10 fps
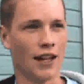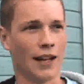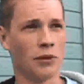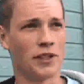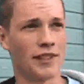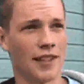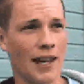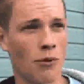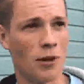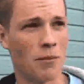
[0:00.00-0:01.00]
I would
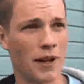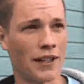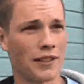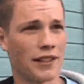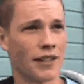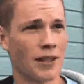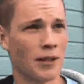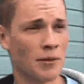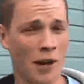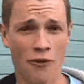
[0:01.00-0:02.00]
say what makes
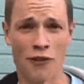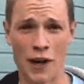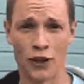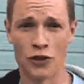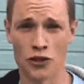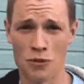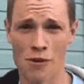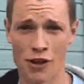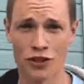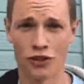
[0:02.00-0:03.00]
my father, Jim
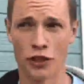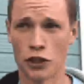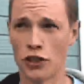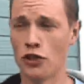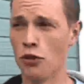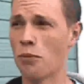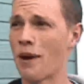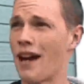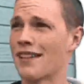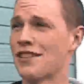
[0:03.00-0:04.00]
Marshall, a good youth
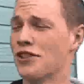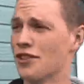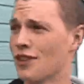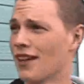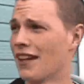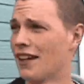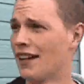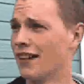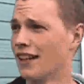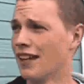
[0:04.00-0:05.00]
pastor is that
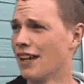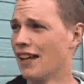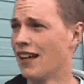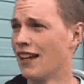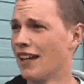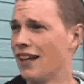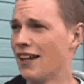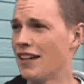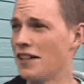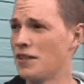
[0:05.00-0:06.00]
uh,
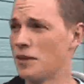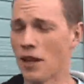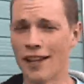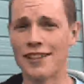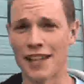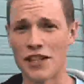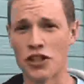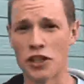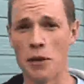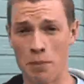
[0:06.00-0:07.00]
he's
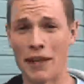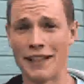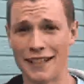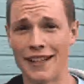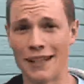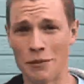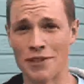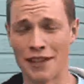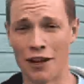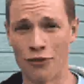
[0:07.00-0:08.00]
essentially a big kid
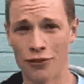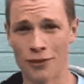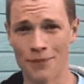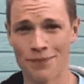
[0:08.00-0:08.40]
himself.